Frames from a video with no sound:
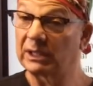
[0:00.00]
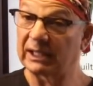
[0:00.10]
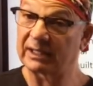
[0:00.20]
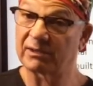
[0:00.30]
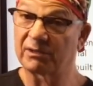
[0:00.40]

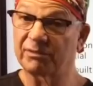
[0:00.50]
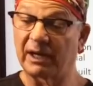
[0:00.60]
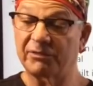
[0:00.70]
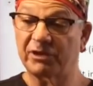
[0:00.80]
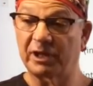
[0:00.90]
Is there
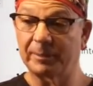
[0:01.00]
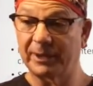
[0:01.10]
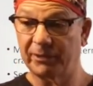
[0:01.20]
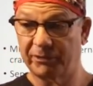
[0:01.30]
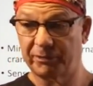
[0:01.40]
any hope
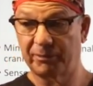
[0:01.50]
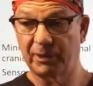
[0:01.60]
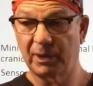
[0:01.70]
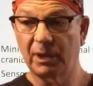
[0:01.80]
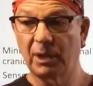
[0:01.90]
for
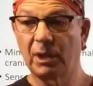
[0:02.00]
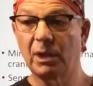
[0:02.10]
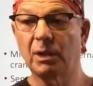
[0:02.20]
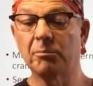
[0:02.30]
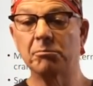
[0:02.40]
older
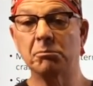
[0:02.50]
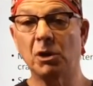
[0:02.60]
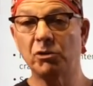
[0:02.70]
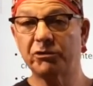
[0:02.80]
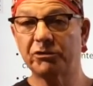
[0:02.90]
patients? At
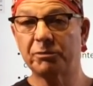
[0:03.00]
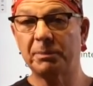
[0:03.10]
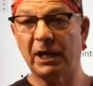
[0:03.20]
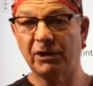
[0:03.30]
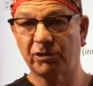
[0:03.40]

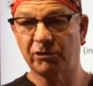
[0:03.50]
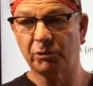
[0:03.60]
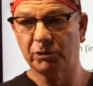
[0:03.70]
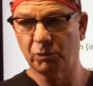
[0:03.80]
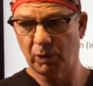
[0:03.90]
45, I
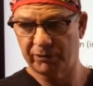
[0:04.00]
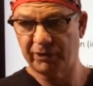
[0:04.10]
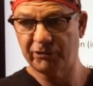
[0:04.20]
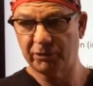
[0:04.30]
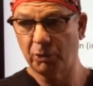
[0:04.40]
feel it's
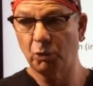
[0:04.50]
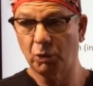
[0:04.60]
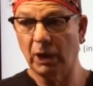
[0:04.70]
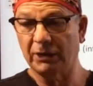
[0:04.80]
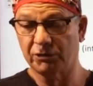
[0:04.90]
too late
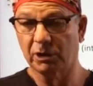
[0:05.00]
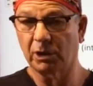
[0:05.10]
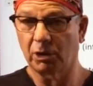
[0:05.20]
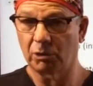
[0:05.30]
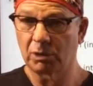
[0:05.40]
for any of
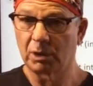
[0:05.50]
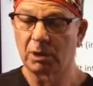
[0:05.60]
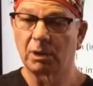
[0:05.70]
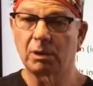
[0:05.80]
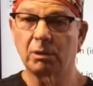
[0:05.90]
this, but
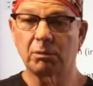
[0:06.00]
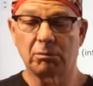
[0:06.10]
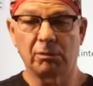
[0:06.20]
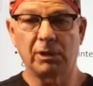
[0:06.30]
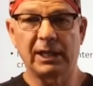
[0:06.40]
this is
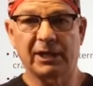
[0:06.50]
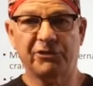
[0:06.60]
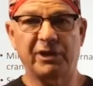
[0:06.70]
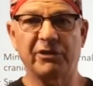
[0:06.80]
just incredible.